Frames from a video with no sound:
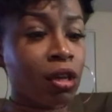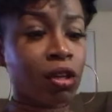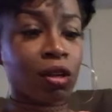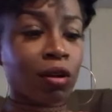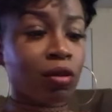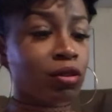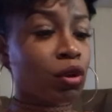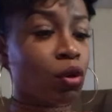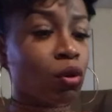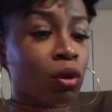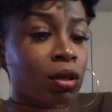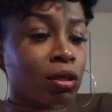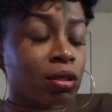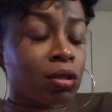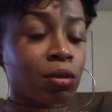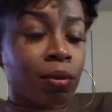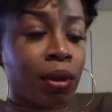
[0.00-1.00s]
you know,
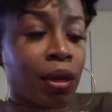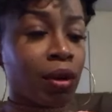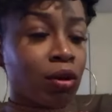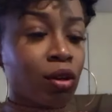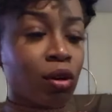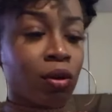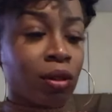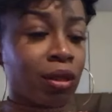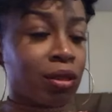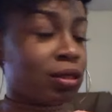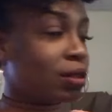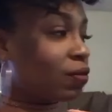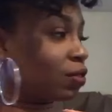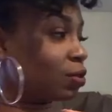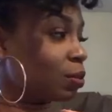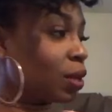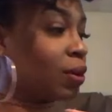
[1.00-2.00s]
donuts and mayo, you know, that
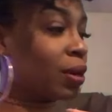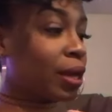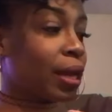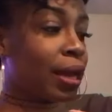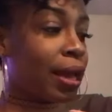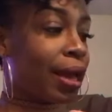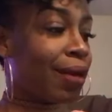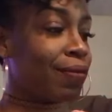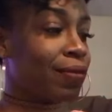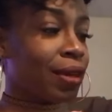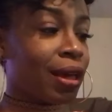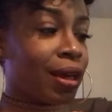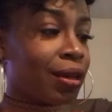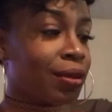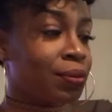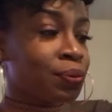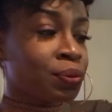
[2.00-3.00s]
stuff is mayo. I can't have
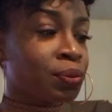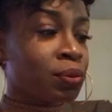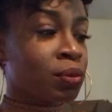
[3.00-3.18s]
that.